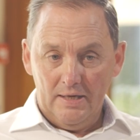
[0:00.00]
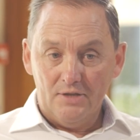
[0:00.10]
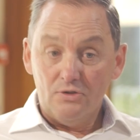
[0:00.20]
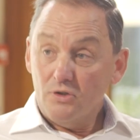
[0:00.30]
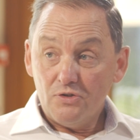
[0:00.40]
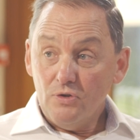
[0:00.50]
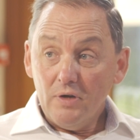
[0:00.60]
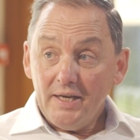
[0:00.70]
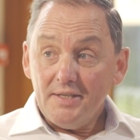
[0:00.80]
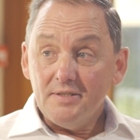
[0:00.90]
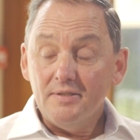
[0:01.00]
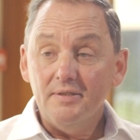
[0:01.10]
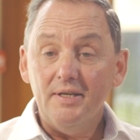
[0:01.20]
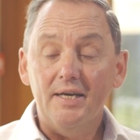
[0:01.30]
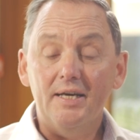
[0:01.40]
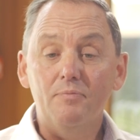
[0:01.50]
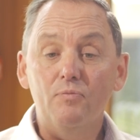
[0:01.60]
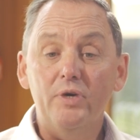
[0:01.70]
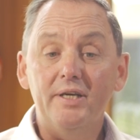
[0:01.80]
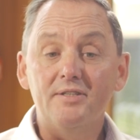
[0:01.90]
It's not too late.
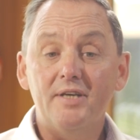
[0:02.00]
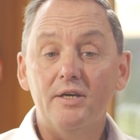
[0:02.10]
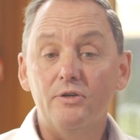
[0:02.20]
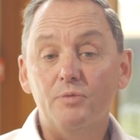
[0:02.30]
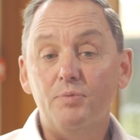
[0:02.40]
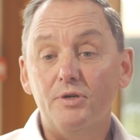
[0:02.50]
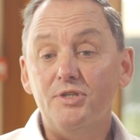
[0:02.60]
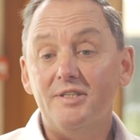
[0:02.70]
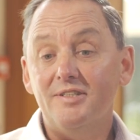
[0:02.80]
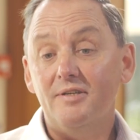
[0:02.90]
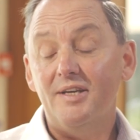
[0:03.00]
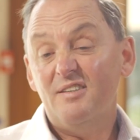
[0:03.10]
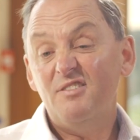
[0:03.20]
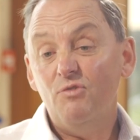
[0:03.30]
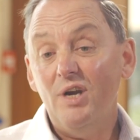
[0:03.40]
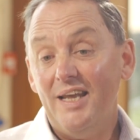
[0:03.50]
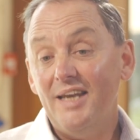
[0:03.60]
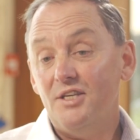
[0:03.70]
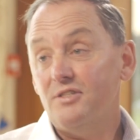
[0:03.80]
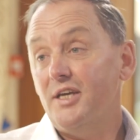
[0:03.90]
We can take on a project at really
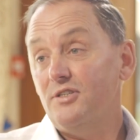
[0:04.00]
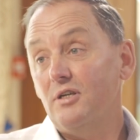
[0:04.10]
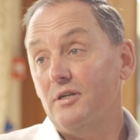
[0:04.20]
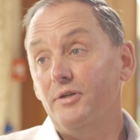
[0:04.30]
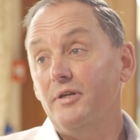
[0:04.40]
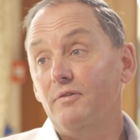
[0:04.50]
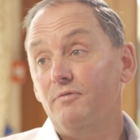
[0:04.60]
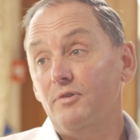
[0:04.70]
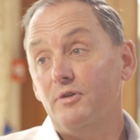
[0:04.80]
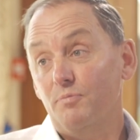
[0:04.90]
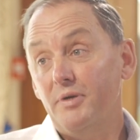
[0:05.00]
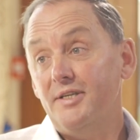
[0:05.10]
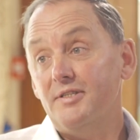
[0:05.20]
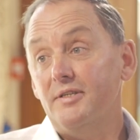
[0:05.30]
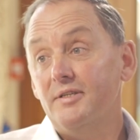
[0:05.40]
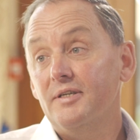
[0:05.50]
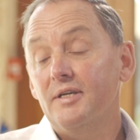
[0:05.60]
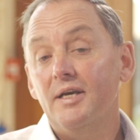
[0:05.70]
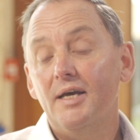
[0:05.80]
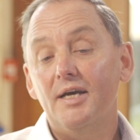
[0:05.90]
any stage, including completed.
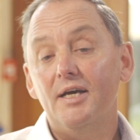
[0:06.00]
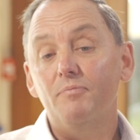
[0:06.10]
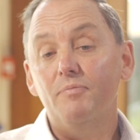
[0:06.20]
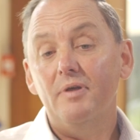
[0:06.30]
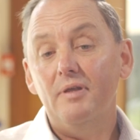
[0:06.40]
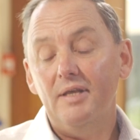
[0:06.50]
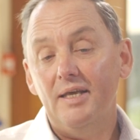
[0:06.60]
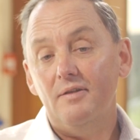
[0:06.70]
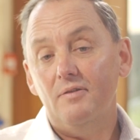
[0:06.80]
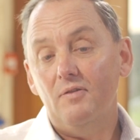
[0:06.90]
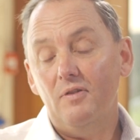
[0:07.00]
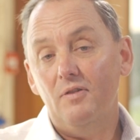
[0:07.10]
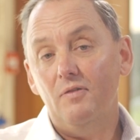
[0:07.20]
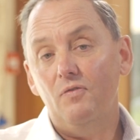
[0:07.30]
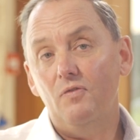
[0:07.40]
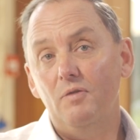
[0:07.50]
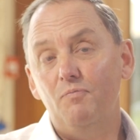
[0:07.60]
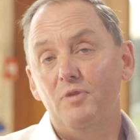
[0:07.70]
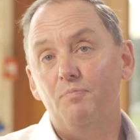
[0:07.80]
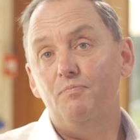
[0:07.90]
The
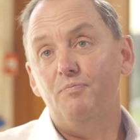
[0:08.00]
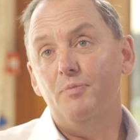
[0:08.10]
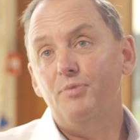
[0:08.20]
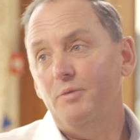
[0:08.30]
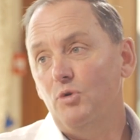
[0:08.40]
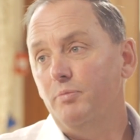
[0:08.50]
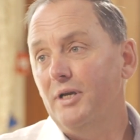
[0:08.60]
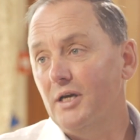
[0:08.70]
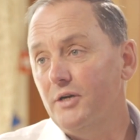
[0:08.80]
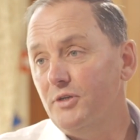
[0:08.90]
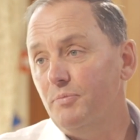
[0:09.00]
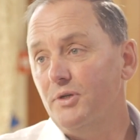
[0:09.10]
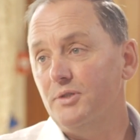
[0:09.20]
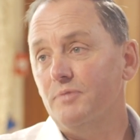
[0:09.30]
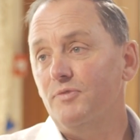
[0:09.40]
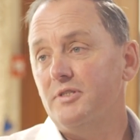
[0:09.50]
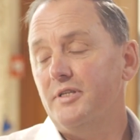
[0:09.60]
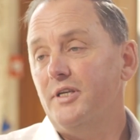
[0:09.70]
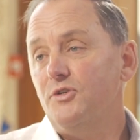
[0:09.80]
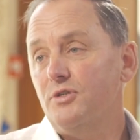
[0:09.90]
premium will be loaded because
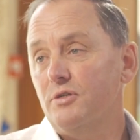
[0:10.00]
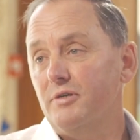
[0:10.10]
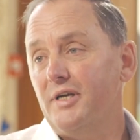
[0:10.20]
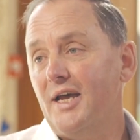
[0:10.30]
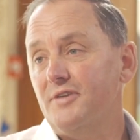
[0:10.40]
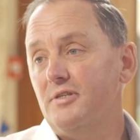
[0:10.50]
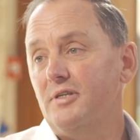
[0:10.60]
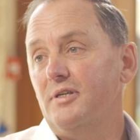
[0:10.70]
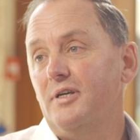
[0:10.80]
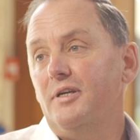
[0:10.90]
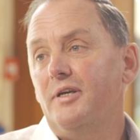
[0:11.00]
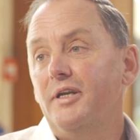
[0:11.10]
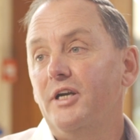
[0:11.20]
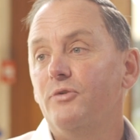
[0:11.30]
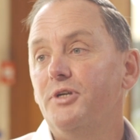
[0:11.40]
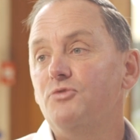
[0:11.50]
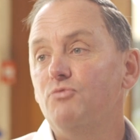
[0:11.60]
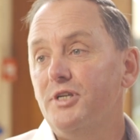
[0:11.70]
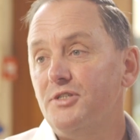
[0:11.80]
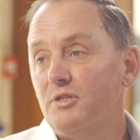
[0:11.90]
obviously the insurer has an increased
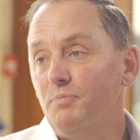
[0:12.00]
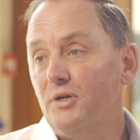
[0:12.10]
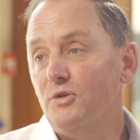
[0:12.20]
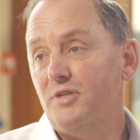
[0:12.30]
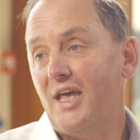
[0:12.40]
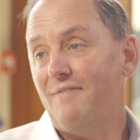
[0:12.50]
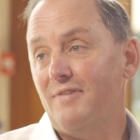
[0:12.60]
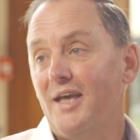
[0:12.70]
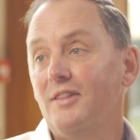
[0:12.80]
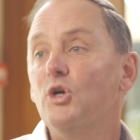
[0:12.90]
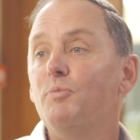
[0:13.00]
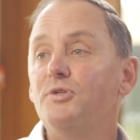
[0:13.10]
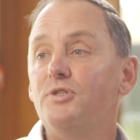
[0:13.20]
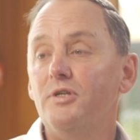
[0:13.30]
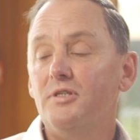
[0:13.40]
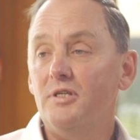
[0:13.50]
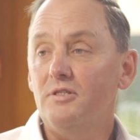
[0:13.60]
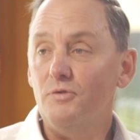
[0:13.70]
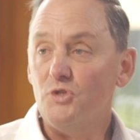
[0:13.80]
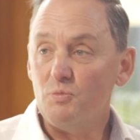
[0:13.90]
risk because they haven't had the opportunity
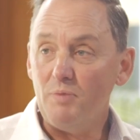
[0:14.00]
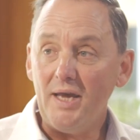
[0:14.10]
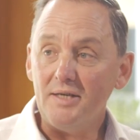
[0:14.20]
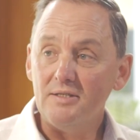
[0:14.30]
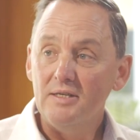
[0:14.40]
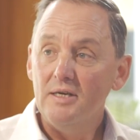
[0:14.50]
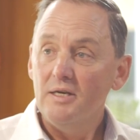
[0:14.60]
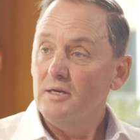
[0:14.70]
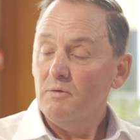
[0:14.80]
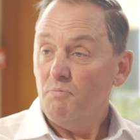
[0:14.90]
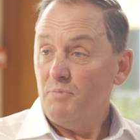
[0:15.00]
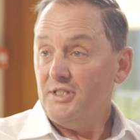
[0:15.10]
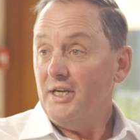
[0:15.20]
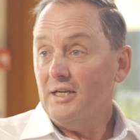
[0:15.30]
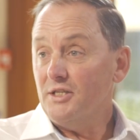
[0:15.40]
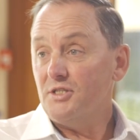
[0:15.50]
to inspect particular